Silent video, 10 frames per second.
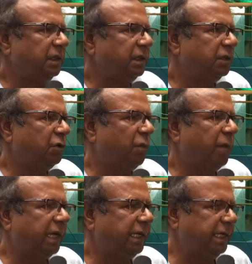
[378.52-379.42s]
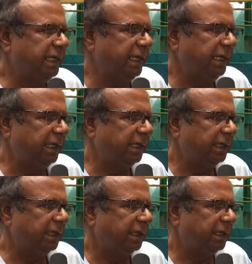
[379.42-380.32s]
So marketing
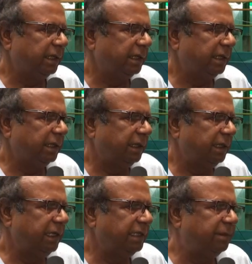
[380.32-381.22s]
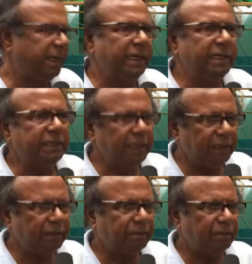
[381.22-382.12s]
is very easy.
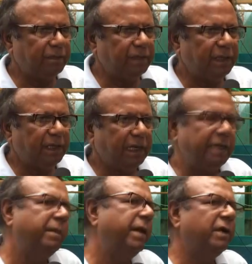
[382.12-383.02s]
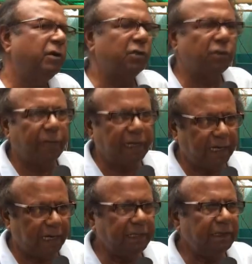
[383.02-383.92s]
Demand also very
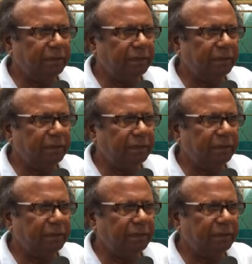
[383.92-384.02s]
high.